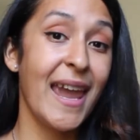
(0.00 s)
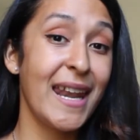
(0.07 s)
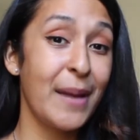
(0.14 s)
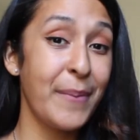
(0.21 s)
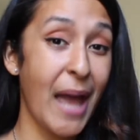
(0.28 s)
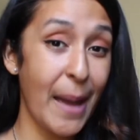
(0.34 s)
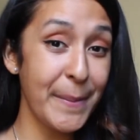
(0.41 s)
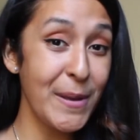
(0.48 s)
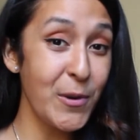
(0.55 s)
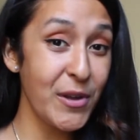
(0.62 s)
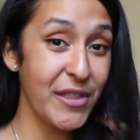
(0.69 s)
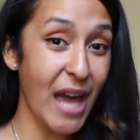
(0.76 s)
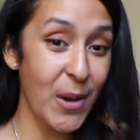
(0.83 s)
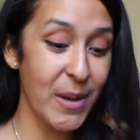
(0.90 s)
and I'm happy
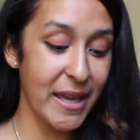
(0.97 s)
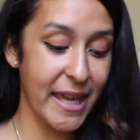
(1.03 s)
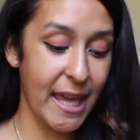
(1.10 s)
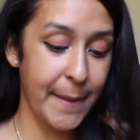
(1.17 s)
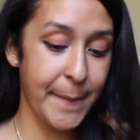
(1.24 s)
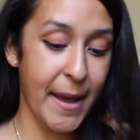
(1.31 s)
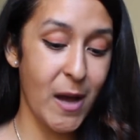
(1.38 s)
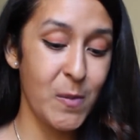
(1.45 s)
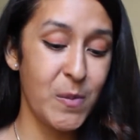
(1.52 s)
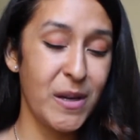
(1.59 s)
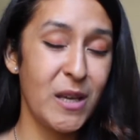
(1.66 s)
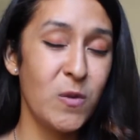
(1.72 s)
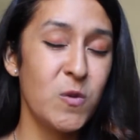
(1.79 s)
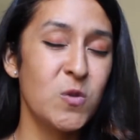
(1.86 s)
with how it came out,
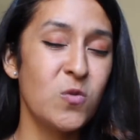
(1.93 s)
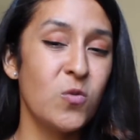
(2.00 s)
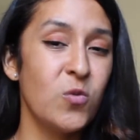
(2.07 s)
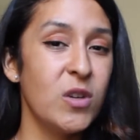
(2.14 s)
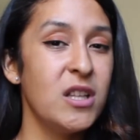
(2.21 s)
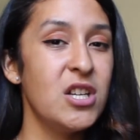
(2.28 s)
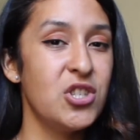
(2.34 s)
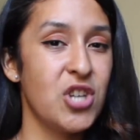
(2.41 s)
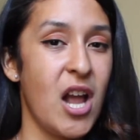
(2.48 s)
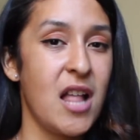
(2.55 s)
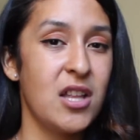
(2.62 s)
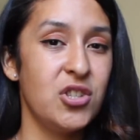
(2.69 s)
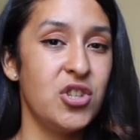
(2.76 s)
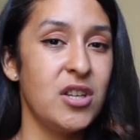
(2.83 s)
but it was really
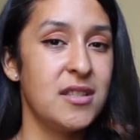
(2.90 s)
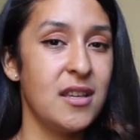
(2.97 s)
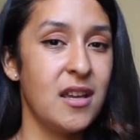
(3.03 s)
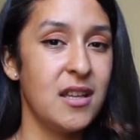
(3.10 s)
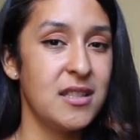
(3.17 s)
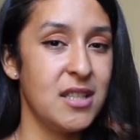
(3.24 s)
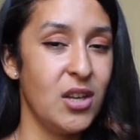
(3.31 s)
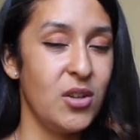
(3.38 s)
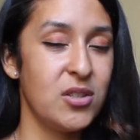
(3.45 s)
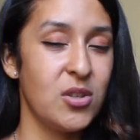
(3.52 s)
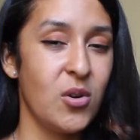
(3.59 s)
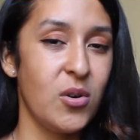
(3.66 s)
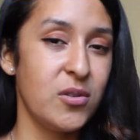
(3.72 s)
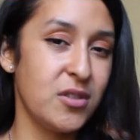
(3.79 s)
challenging to continue
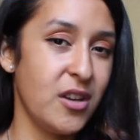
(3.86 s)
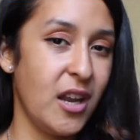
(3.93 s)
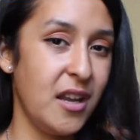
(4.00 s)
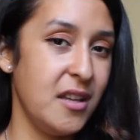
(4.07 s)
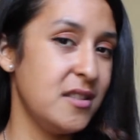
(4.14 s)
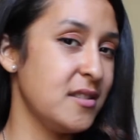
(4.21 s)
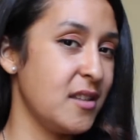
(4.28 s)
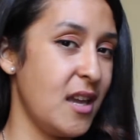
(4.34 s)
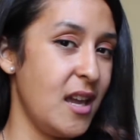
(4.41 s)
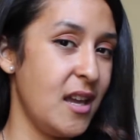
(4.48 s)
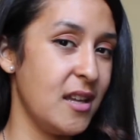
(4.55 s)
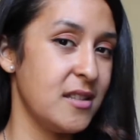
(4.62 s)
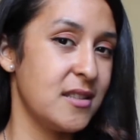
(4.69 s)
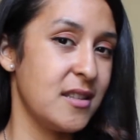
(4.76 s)
to alternate
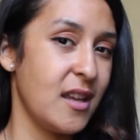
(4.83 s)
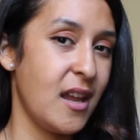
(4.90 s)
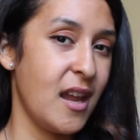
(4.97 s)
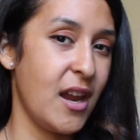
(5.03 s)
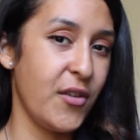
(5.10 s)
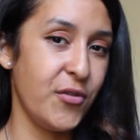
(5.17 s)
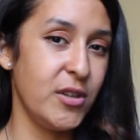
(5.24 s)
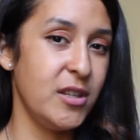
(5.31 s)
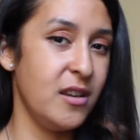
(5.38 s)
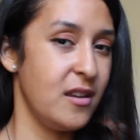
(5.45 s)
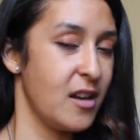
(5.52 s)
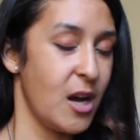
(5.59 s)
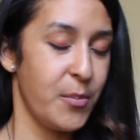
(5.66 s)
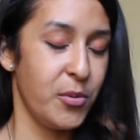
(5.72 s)
skeins every
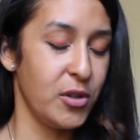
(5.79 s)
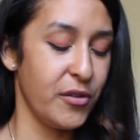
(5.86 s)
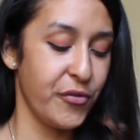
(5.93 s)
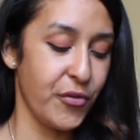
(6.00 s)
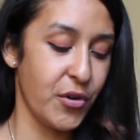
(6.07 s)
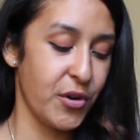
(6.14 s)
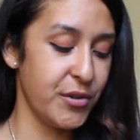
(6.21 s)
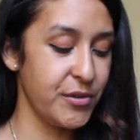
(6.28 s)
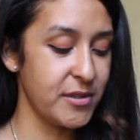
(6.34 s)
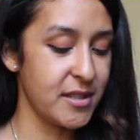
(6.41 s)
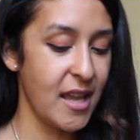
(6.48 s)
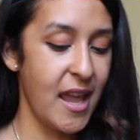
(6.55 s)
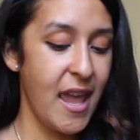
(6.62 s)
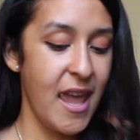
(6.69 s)
couple of
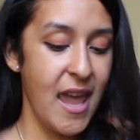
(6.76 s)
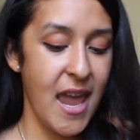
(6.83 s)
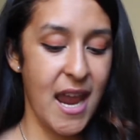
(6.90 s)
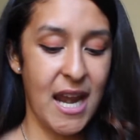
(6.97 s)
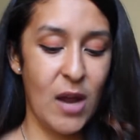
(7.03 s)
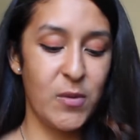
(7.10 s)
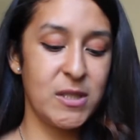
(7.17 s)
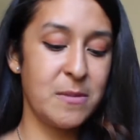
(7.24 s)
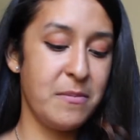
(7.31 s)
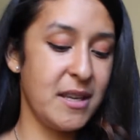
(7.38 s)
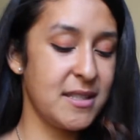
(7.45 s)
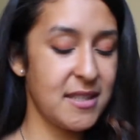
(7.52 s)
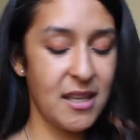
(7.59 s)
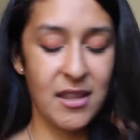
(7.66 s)
rows, and I was
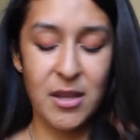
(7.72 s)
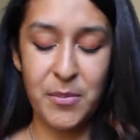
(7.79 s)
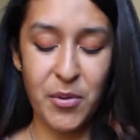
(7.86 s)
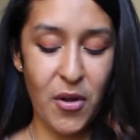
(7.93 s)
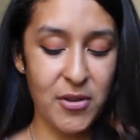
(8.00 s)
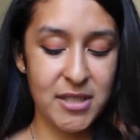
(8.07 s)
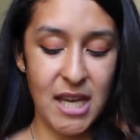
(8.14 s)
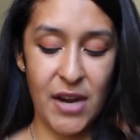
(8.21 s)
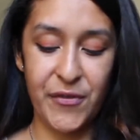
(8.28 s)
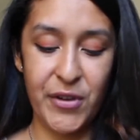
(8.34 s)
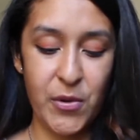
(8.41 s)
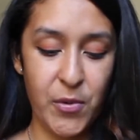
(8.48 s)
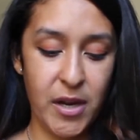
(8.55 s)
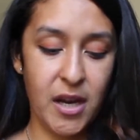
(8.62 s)
mixing the balls
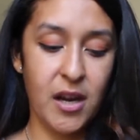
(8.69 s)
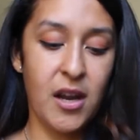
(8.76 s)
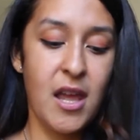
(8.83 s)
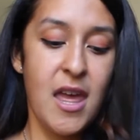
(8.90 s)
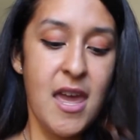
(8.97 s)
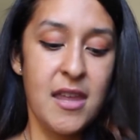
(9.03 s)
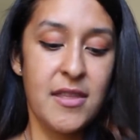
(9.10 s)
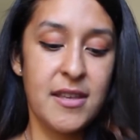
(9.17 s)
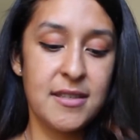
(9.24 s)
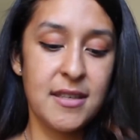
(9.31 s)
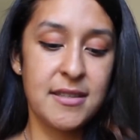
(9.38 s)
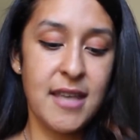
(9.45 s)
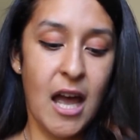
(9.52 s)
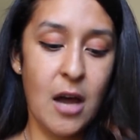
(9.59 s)
everywhere. This
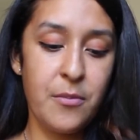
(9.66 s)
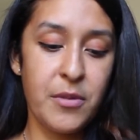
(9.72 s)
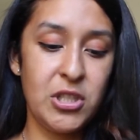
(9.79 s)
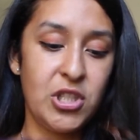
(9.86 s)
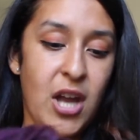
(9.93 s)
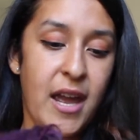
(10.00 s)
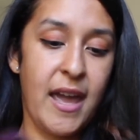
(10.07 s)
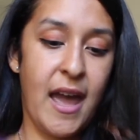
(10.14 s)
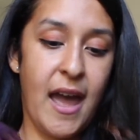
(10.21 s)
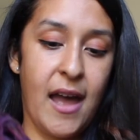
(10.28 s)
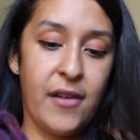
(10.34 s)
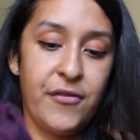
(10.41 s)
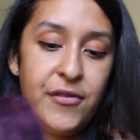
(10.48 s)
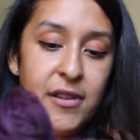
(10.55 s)
is how much I
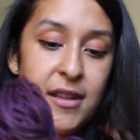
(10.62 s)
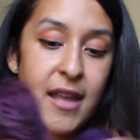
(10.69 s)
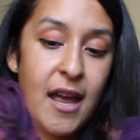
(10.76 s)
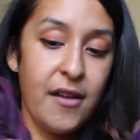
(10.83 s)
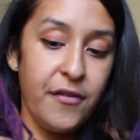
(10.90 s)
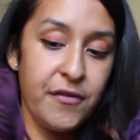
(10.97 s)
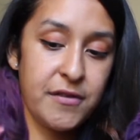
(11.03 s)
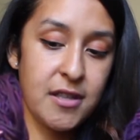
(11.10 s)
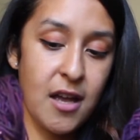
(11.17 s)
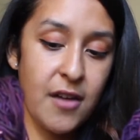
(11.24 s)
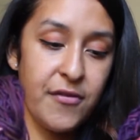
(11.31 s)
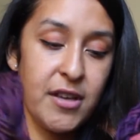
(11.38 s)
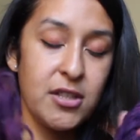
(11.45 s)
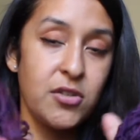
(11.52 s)
have left
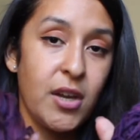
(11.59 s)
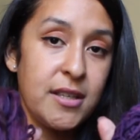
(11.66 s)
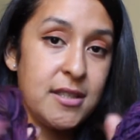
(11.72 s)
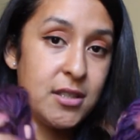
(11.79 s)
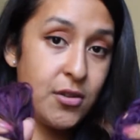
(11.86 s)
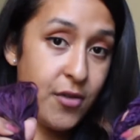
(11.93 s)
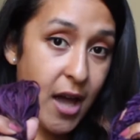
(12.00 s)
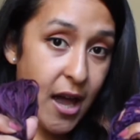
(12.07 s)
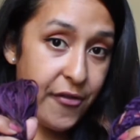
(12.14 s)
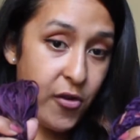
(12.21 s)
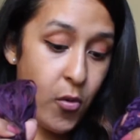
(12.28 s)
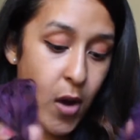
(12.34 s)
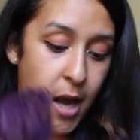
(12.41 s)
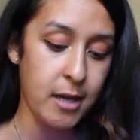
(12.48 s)
of it, so I still
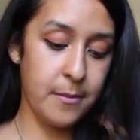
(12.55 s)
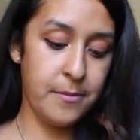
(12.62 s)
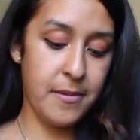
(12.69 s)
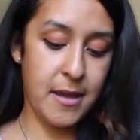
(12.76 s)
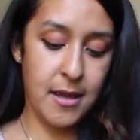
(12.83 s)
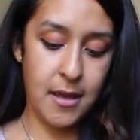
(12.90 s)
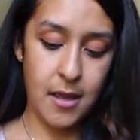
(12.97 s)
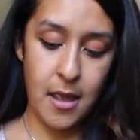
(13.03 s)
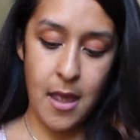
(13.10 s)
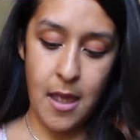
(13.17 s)
have quite a bit.